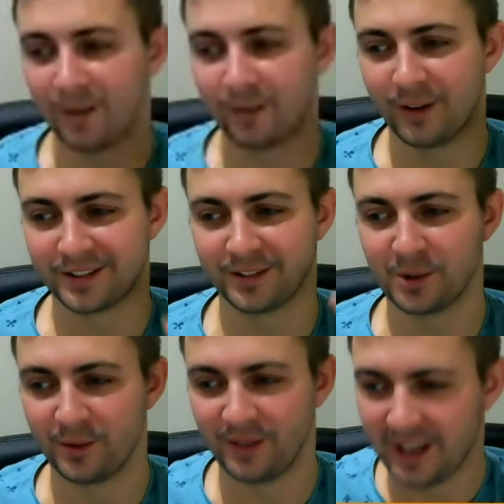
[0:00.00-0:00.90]
fast does it
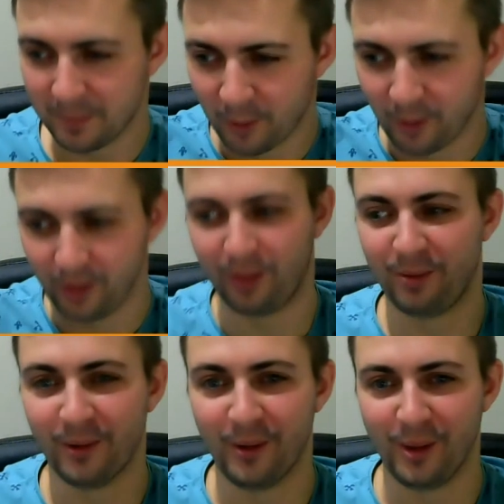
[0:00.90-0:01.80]
go if you keep all
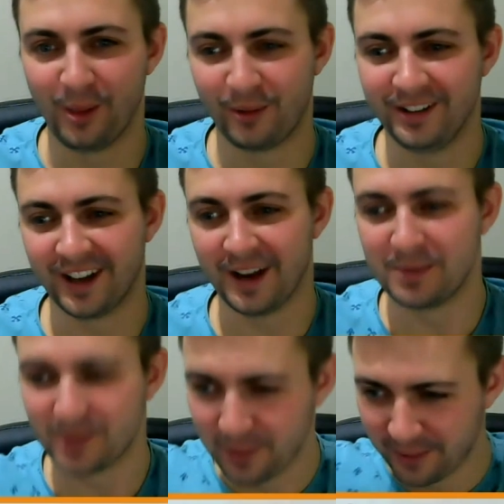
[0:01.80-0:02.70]
three
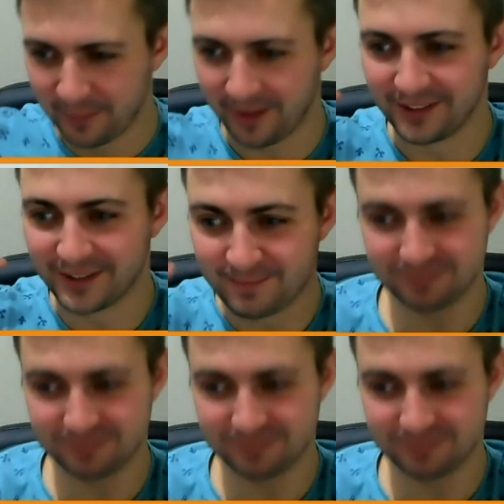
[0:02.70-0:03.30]
types going at once?